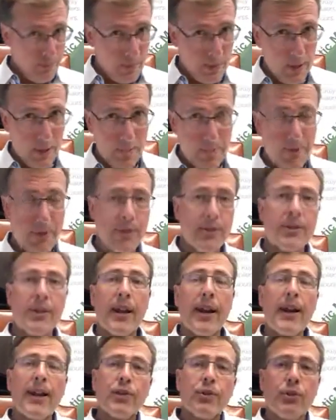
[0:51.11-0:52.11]
the companies
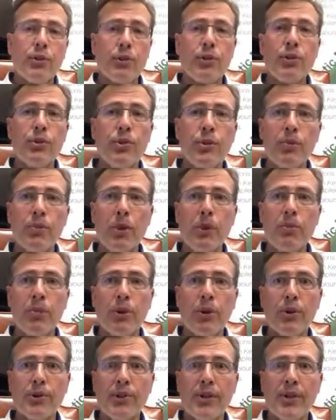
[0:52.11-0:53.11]
that actually do the
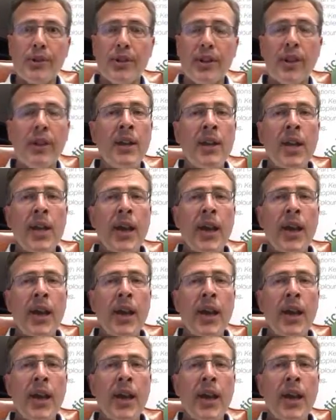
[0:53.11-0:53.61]
reprocessing,